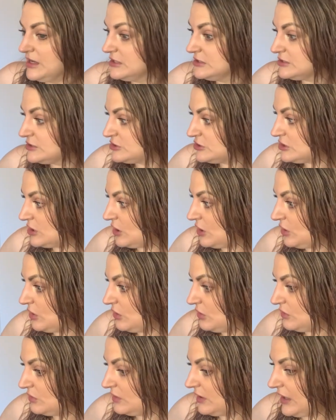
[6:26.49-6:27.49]

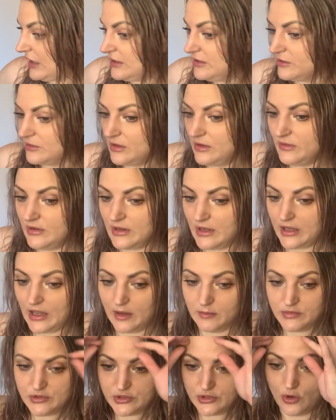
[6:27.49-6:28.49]
So I don't even like,
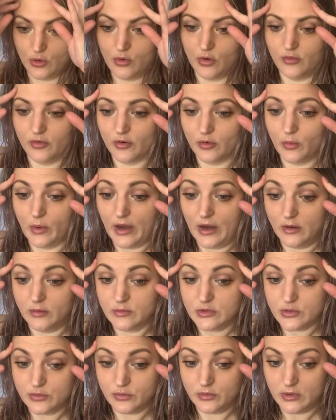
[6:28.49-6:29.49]
I'm so
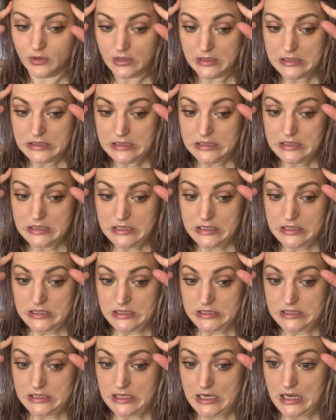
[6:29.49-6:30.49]
overwhelmed
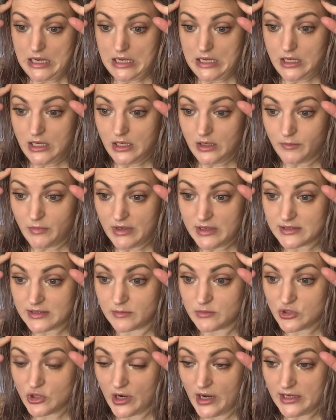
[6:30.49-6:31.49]
today because
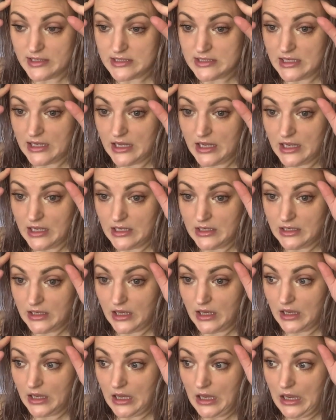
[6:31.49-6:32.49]
I'm trying to get
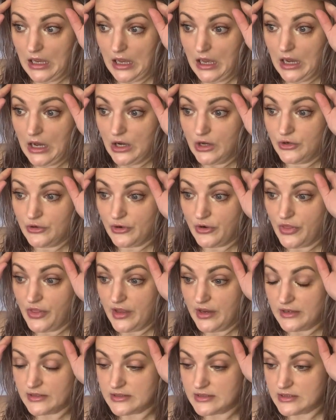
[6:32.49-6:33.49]
100
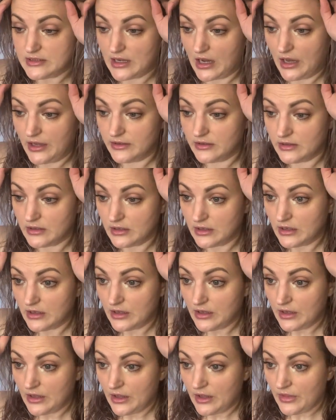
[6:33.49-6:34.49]
things done
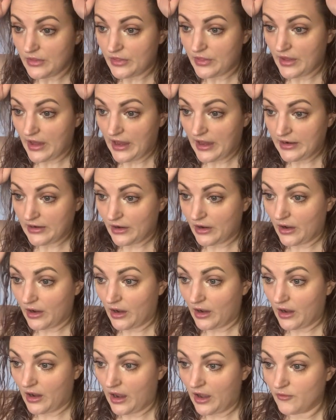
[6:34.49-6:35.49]
that
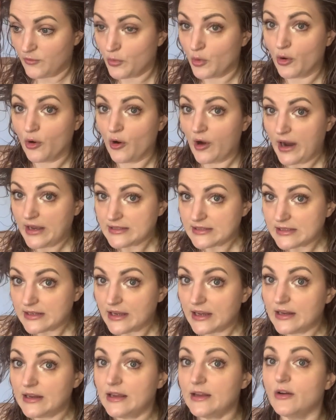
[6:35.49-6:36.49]
I've
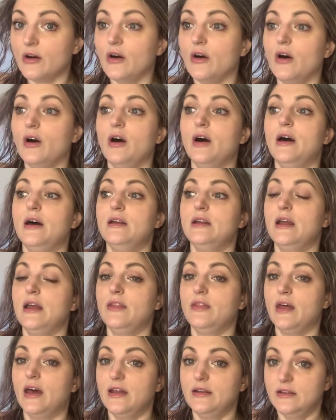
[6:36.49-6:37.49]
procrastinated on
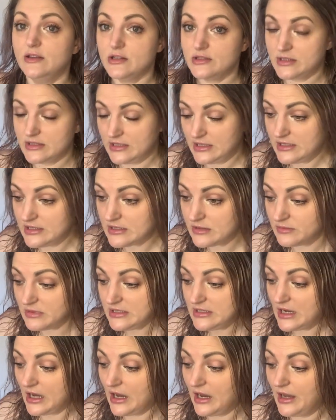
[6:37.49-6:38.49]
and that just need to be
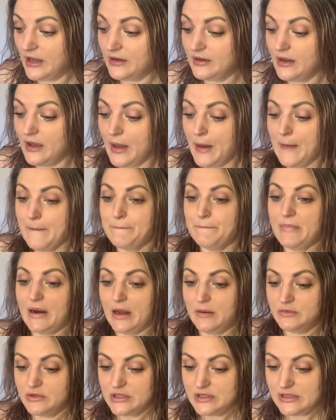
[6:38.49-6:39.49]
done, but
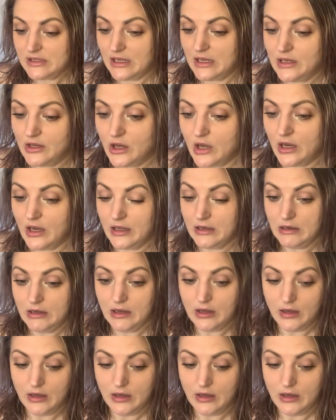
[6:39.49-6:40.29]
I'm just like not,